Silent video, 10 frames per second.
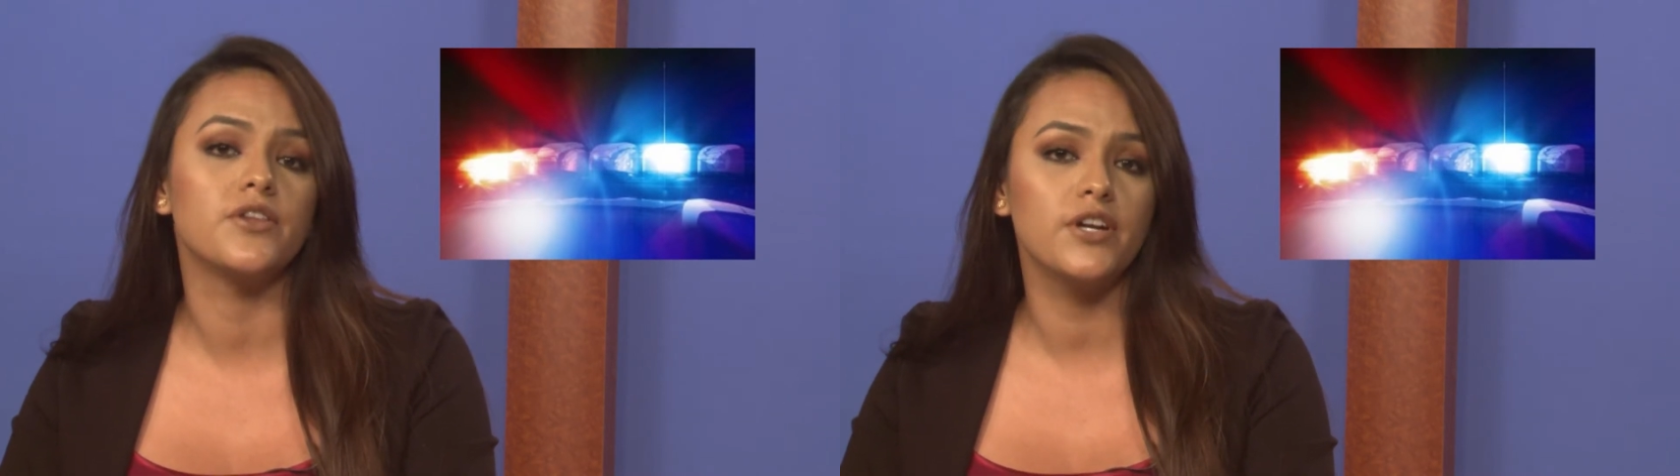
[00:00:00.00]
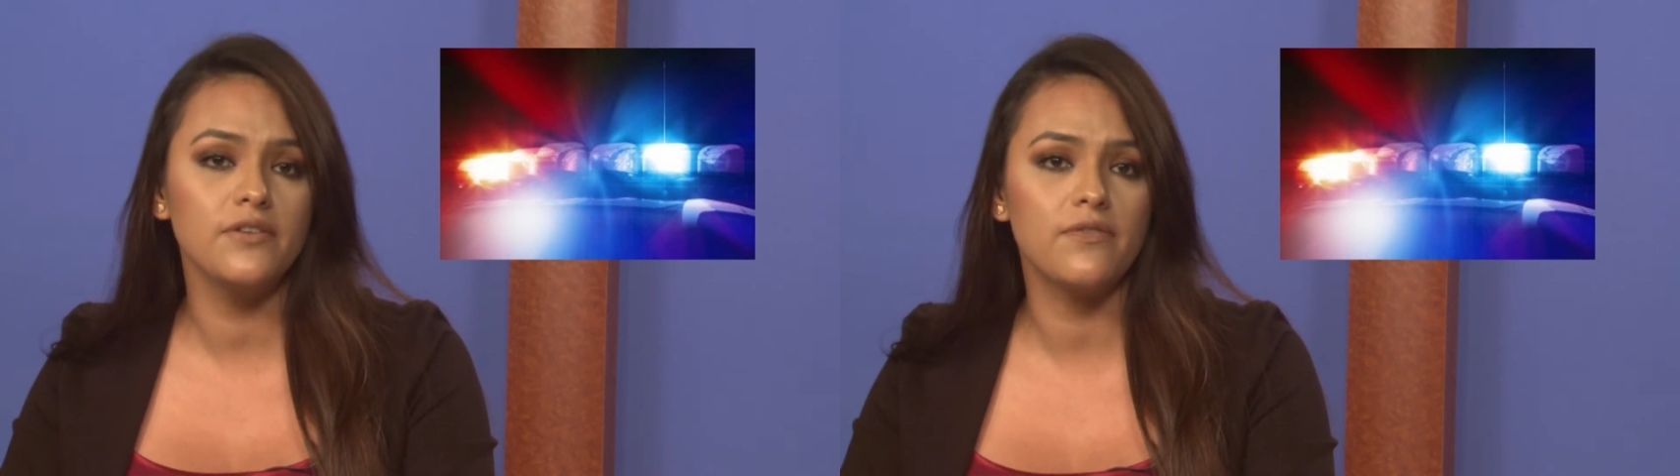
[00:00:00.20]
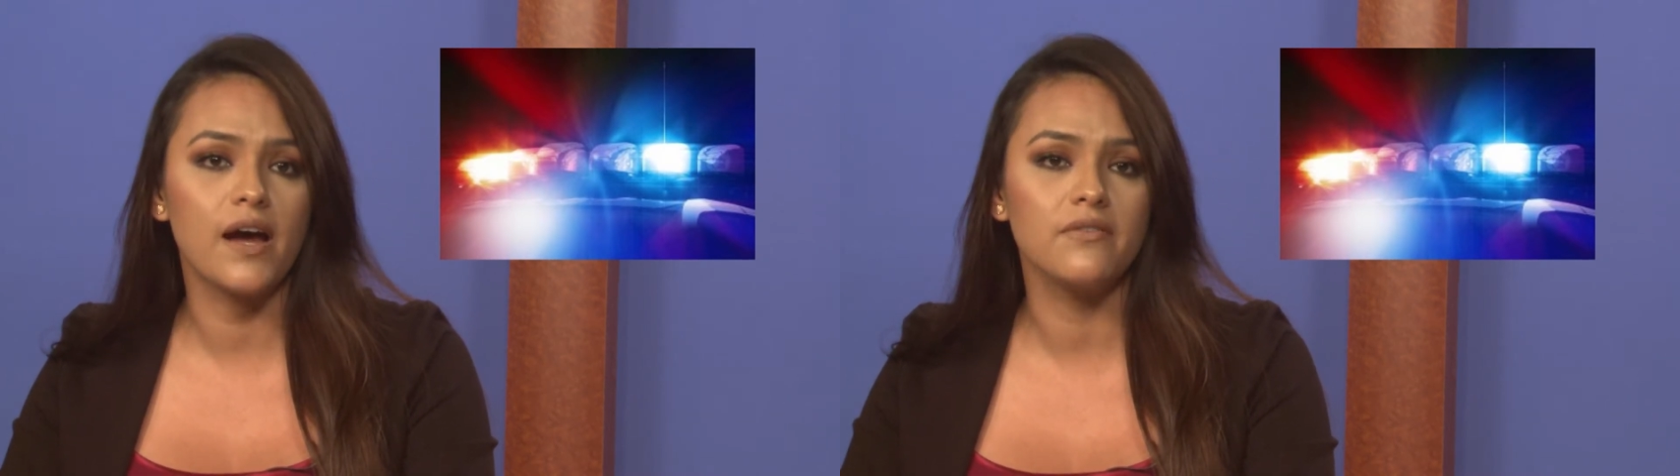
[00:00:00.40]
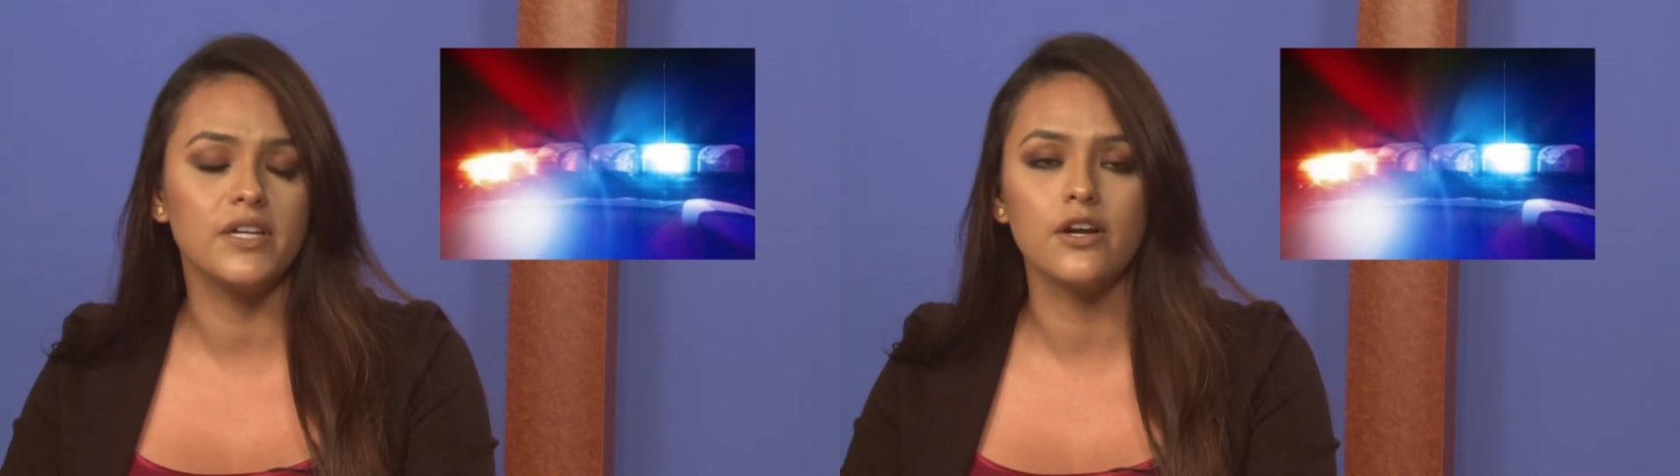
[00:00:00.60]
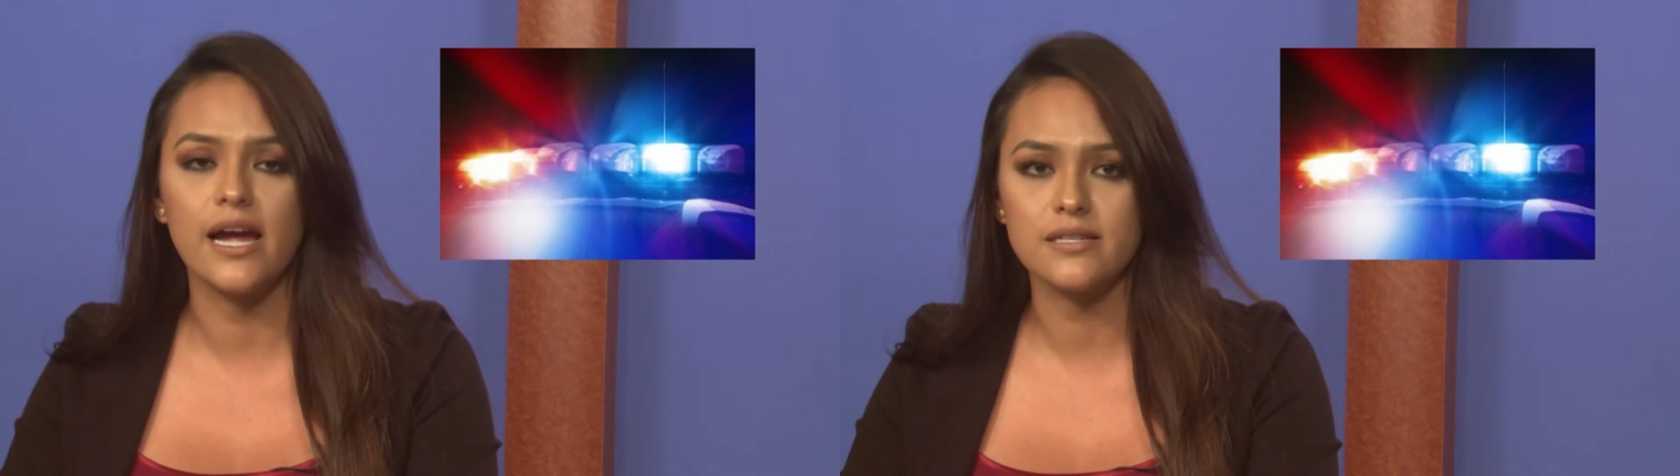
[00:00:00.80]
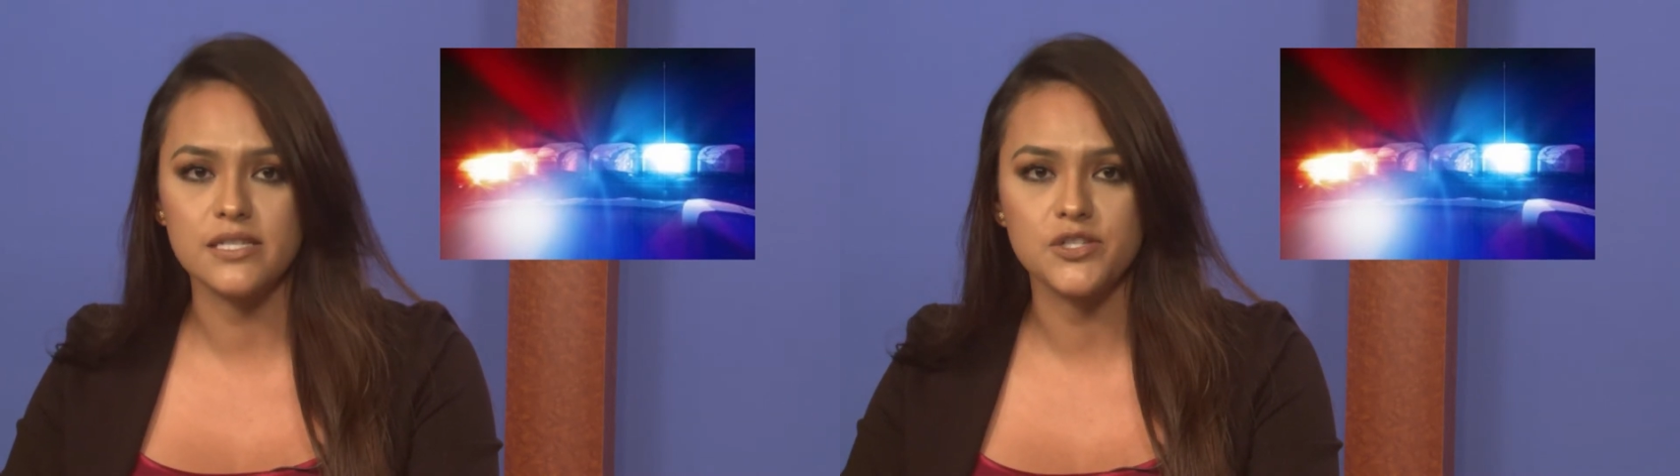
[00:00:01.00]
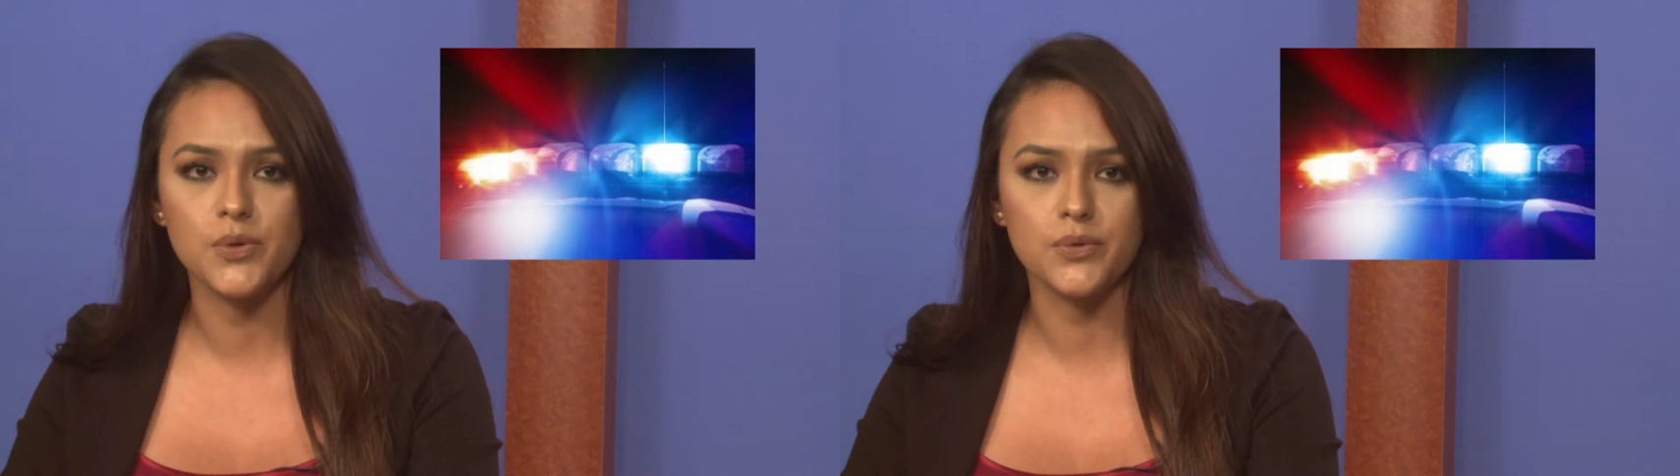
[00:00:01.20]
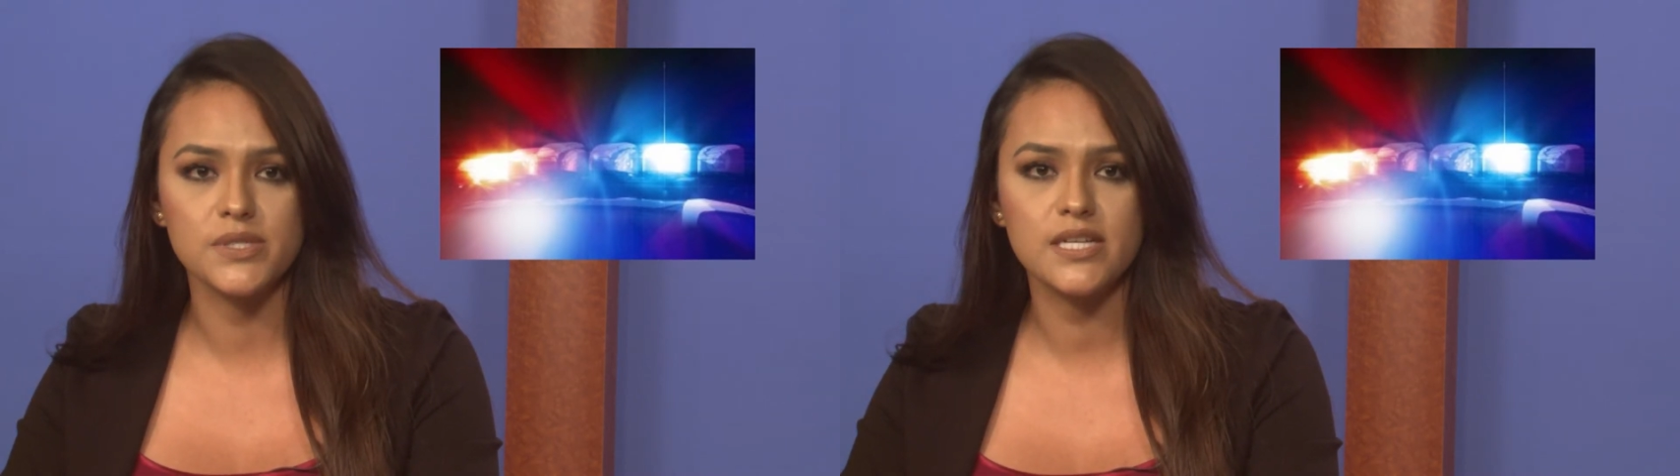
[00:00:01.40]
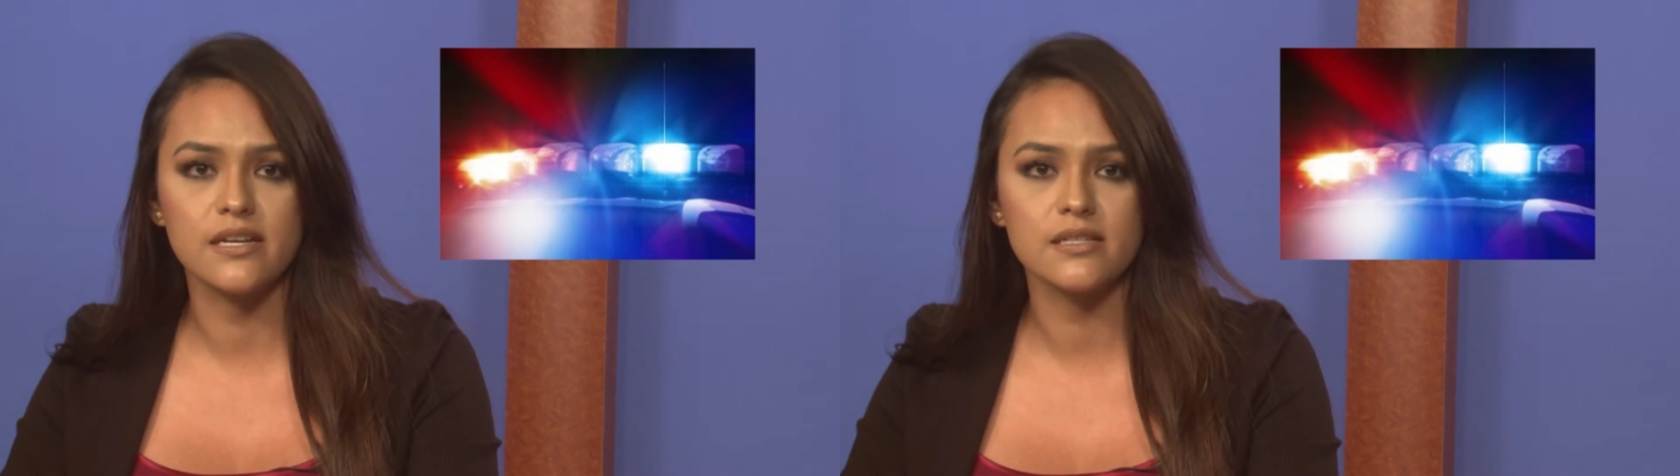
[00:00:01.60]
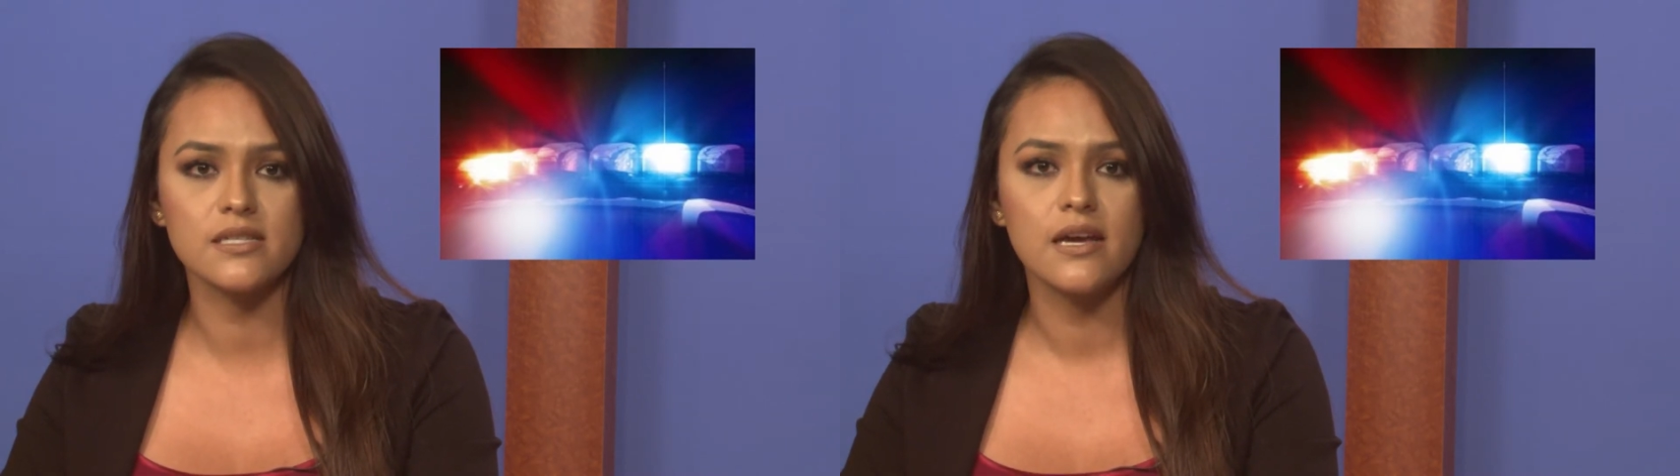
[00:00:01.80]
35 near exit
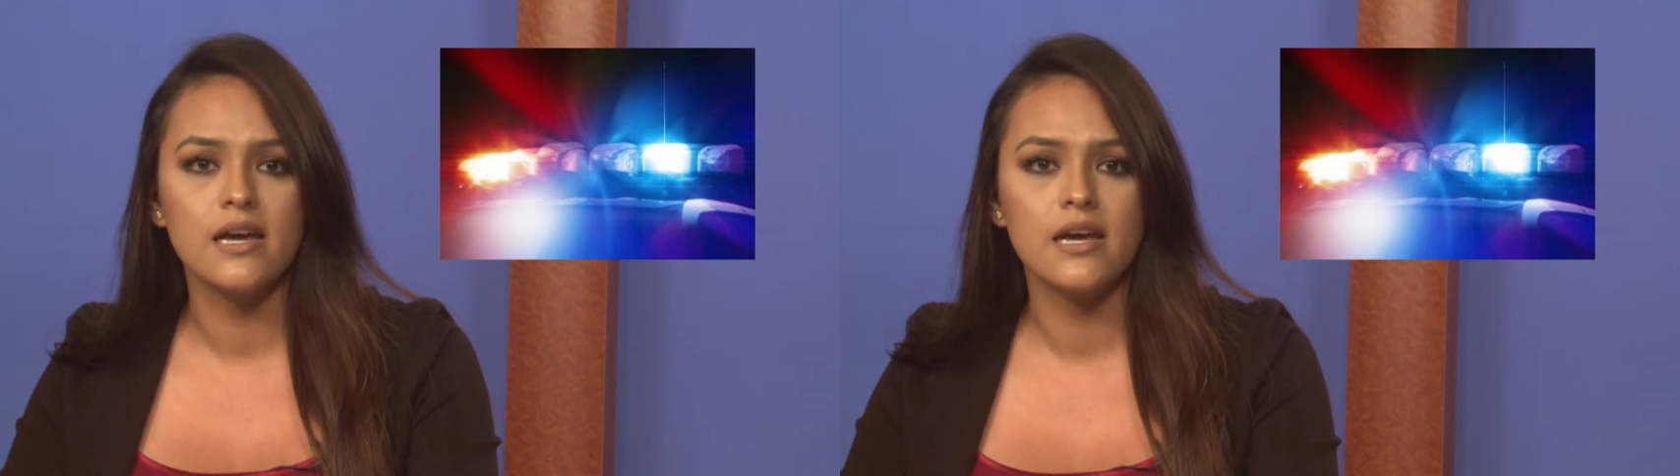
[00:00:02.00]
206.